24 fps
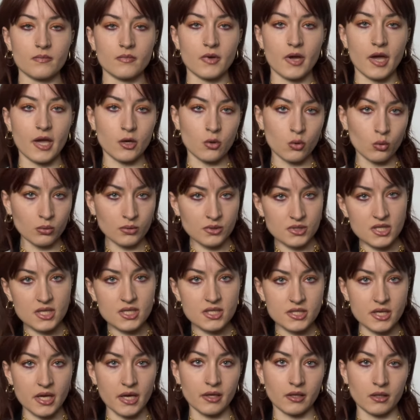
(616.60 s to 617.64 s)
a cool
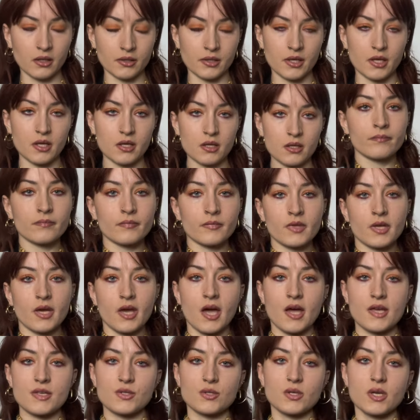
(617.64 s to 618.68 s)
detail on it.
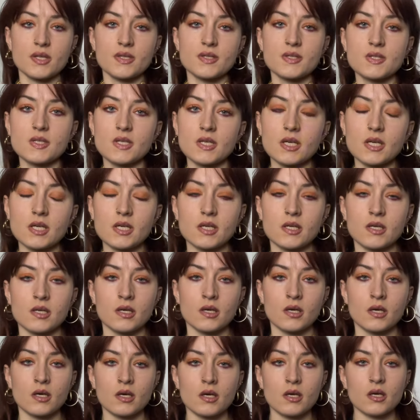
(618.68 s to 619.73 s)
As you can see,
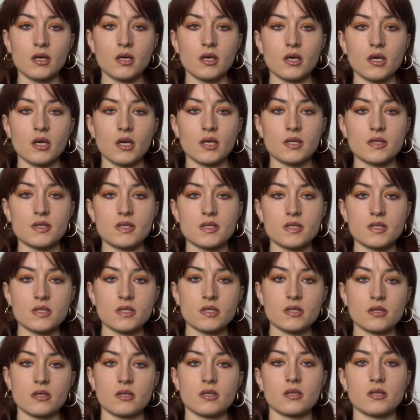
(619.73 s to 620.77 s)
it's
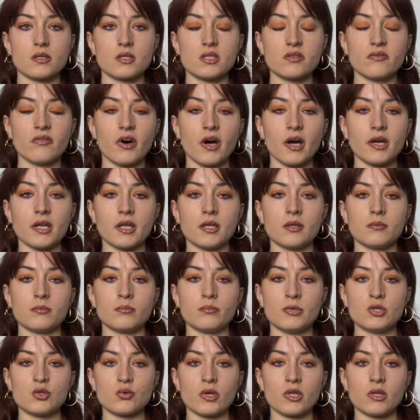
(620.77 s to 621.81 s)
divided
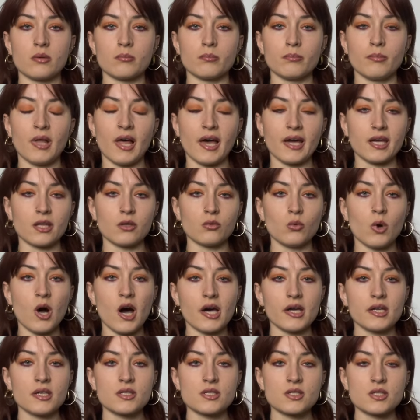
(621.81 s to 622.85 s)
between black and
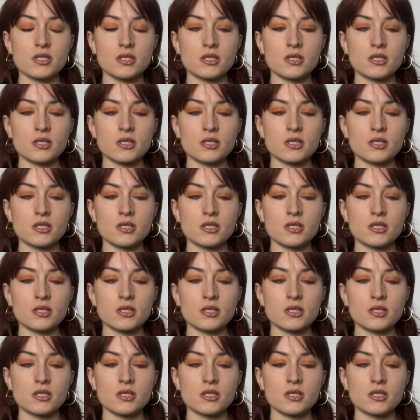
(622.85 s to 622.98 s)
white